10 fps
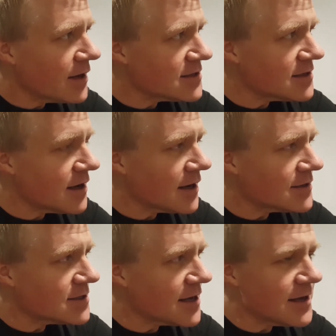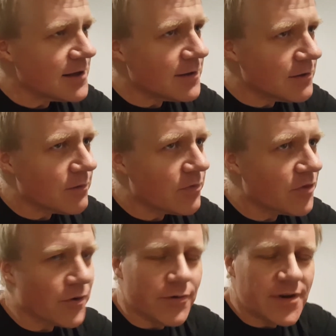I'd say
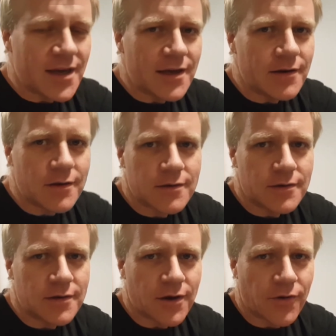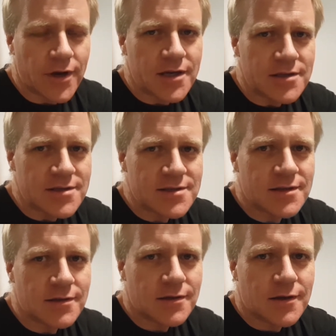13 degrees
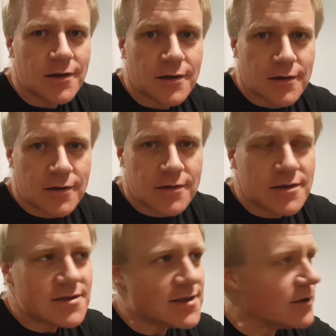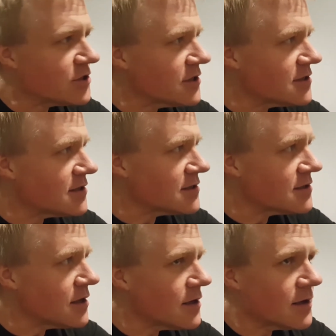Celsius
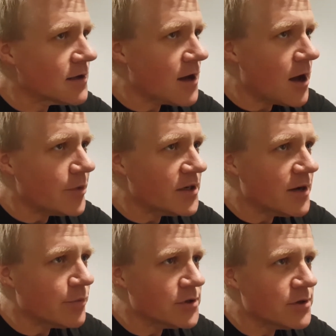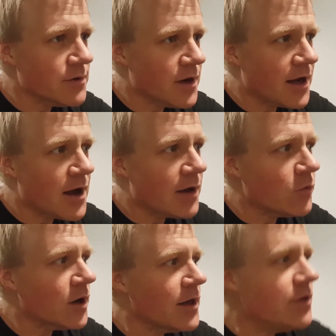is the common temperature that I
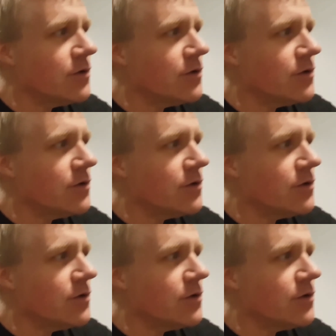got when I